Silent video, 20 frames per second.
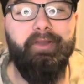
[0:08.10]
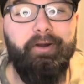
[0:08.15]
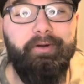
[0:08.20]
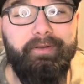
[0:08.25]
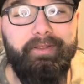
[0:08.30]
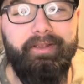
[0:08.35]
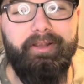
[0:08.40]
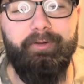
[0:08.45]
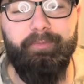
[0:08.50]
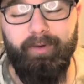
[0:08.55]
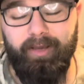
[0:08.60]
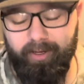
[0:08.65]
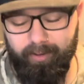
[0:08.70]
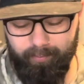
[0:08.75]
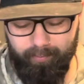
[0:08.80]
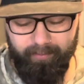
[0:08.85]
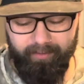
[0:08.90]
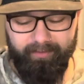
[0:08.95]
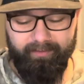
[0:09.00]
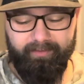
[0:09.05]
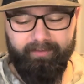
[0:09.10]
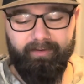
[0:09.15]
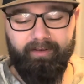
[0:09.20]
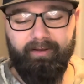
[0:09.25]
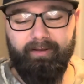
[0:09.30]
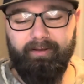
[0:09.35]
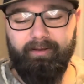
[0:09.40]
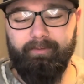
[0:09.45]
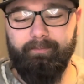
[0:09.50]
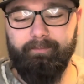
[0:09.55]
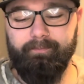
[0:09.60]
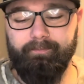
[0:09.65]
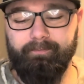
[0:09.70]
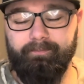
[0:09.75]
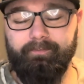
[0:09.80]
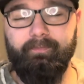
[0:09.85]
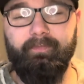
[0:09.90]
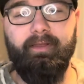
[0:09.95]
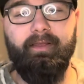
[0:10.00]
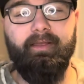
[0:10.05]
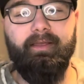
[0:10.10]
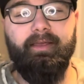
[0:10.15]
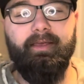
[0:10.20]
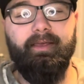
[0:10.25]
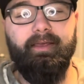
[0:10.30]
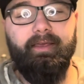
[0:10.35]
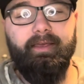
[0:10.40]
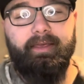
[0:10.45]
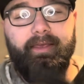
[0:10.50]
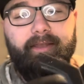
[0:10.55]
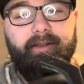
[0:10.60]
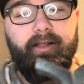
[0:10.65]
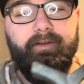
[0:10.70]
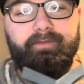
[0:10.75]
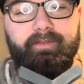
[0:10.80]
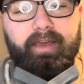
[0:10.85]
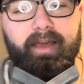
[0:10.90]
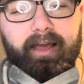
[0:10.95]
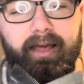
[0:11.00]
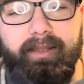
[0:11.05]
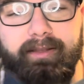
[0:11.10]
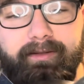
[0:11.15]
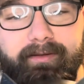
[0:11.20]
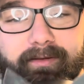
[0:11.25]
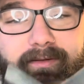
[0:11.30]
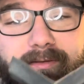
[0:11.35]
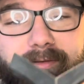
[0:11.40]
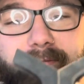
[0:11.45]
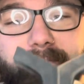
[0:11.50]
Cody here at Power Prints. Here I've got